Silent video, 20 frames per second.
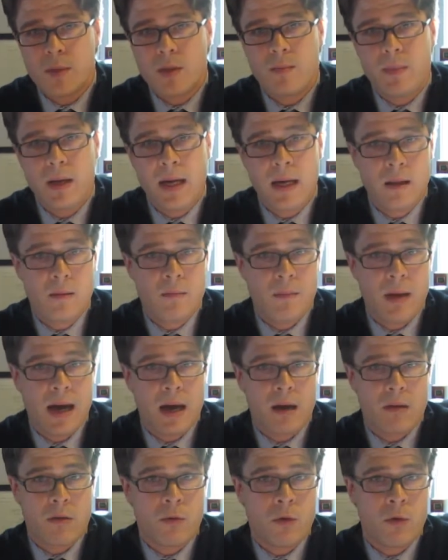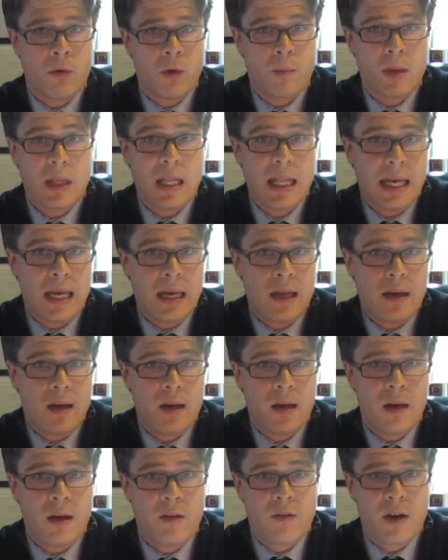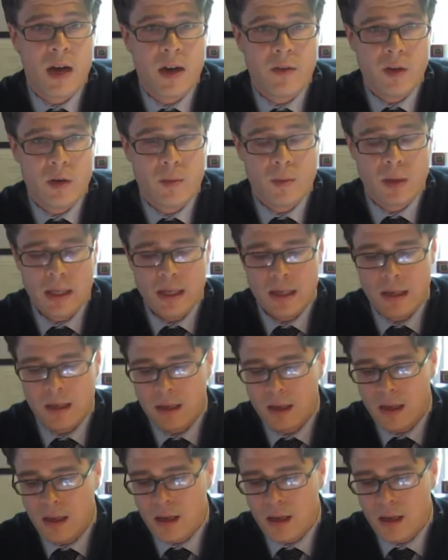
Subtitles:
to pay them back through a plan, a 5-year plan.